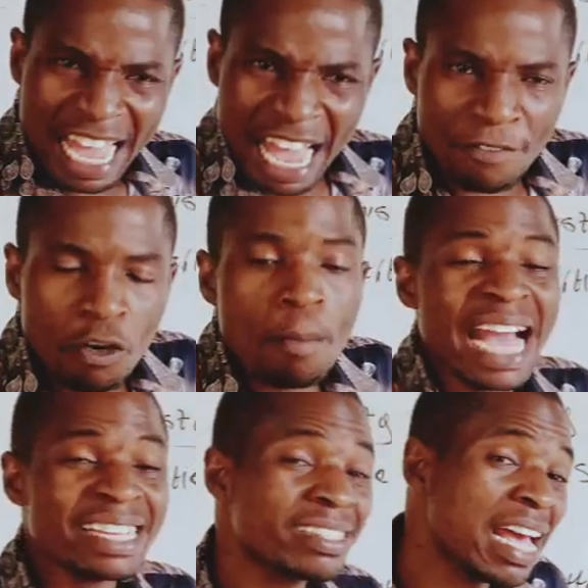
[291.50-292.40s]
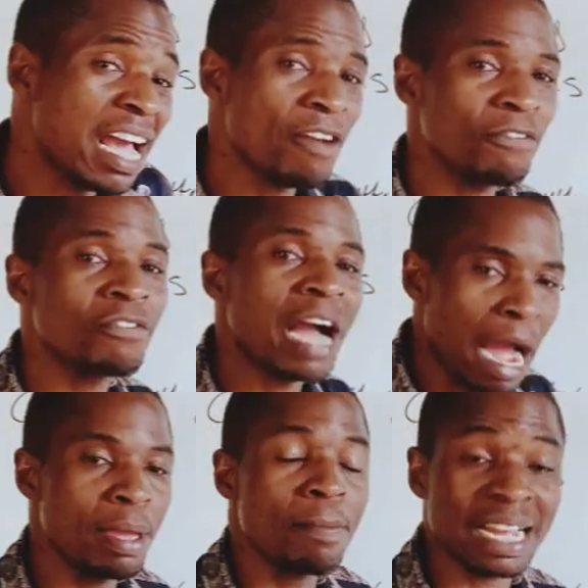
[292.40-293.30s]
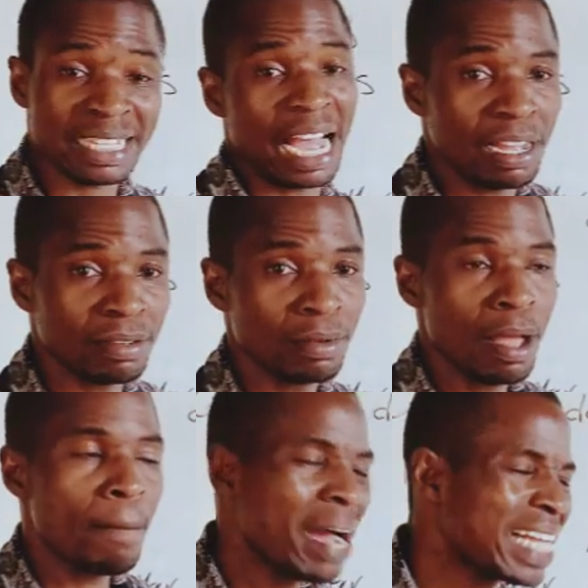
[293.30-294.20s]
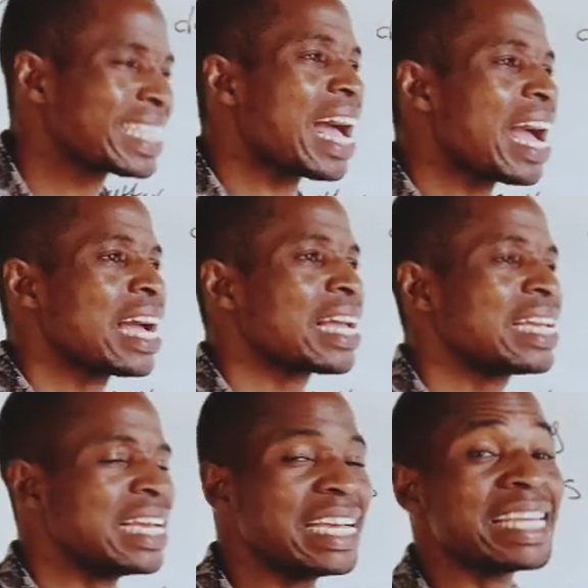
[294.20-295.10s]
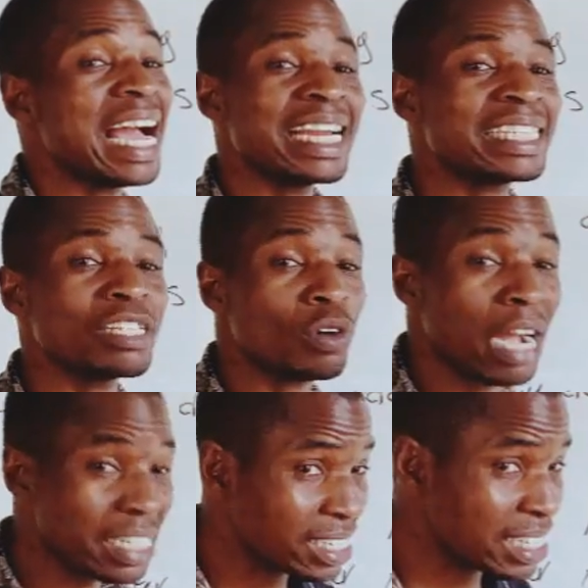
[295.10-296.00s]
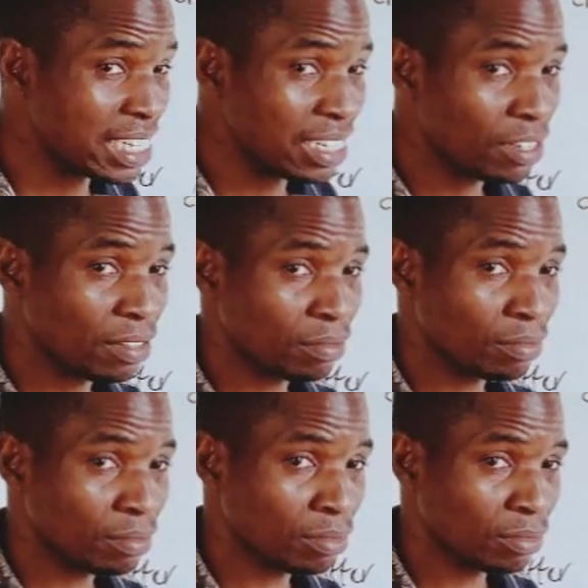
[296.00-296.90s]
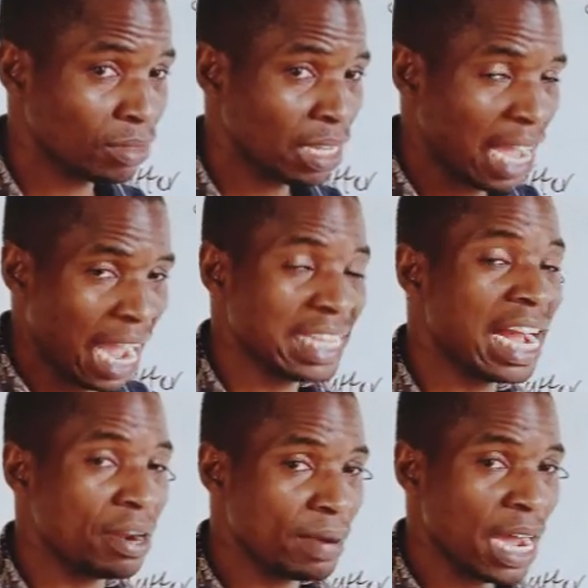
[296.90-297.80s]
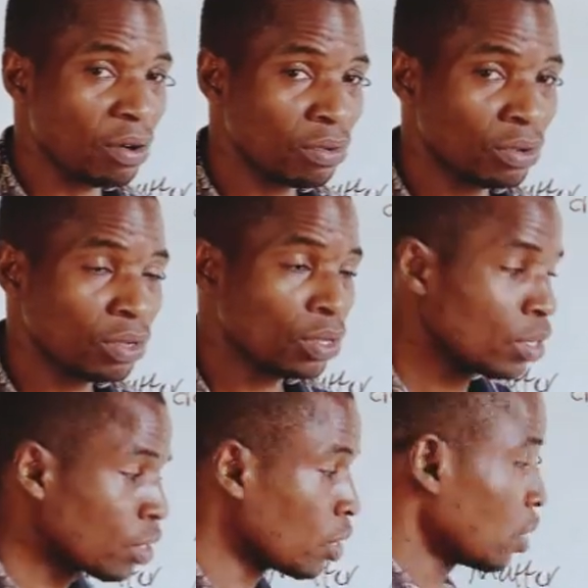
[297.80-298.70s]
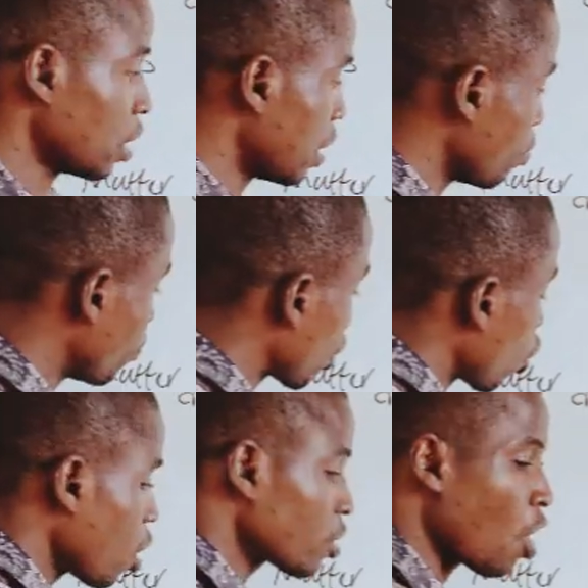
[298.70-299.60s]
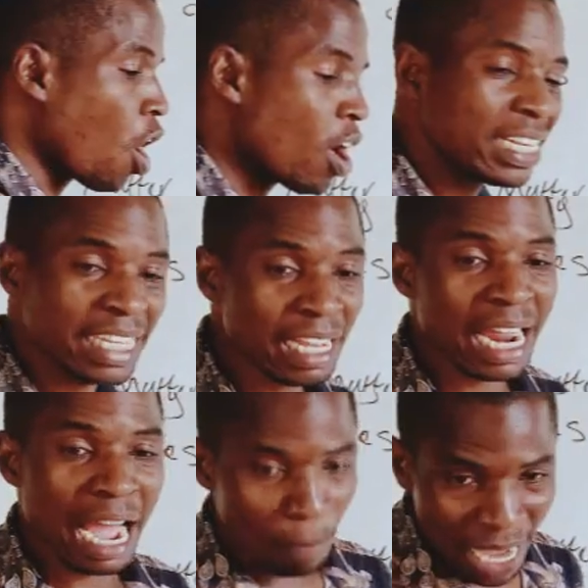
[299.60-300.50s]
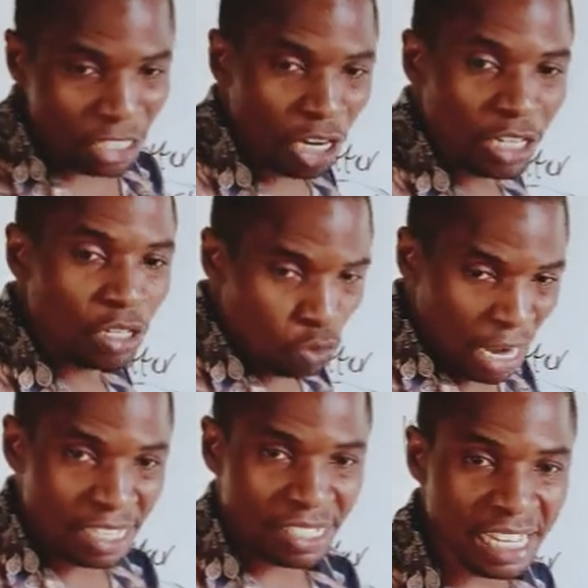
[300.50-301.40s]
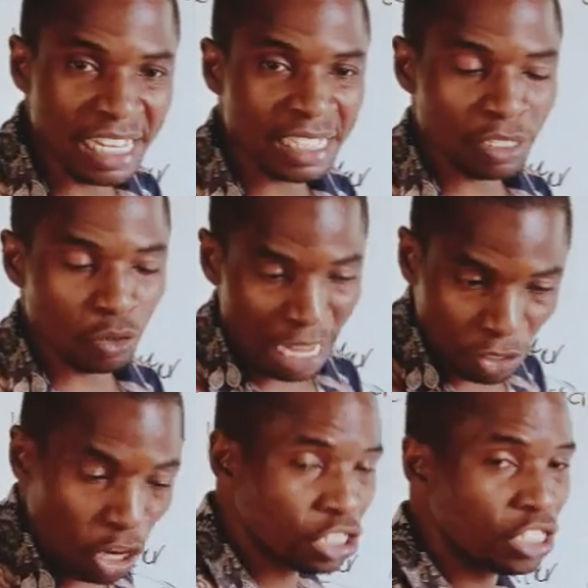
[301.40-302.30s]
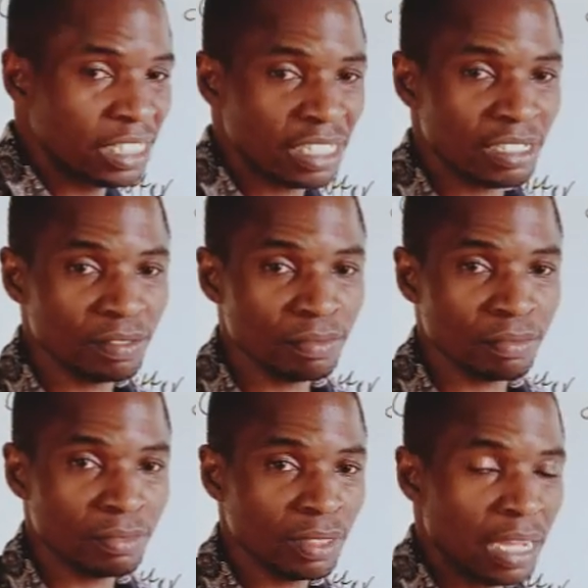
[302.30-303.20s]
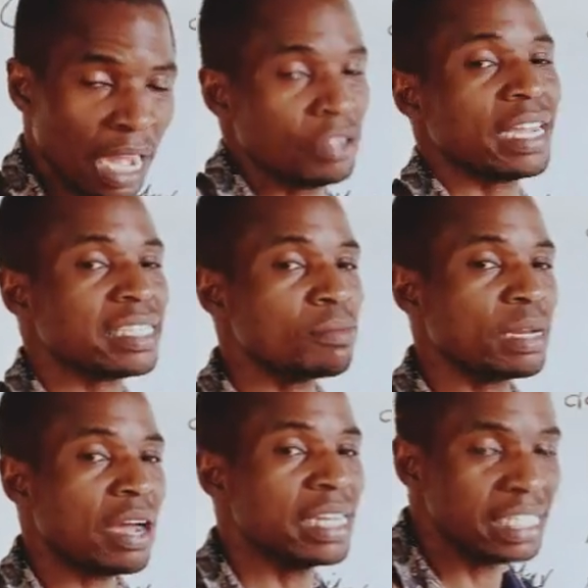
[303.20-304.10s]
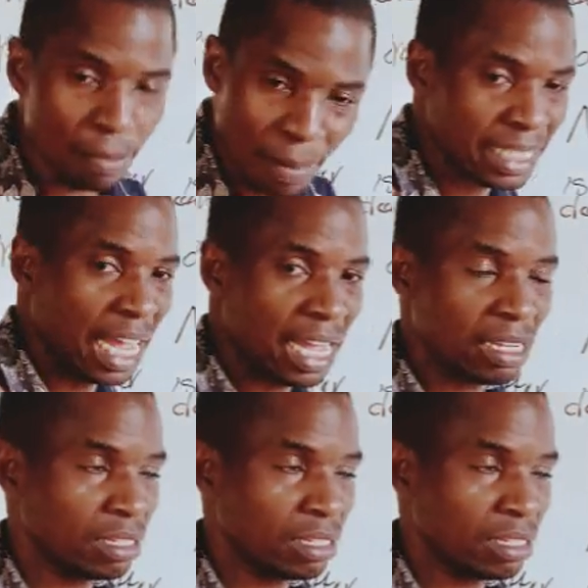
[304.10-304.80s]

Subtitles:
Even myself, I'm a matter. Matter is anything you can see. Are you hearing now? Because all the things I'm mentioning, you can see it, you can touch it. Are you getting me now? It's a matter.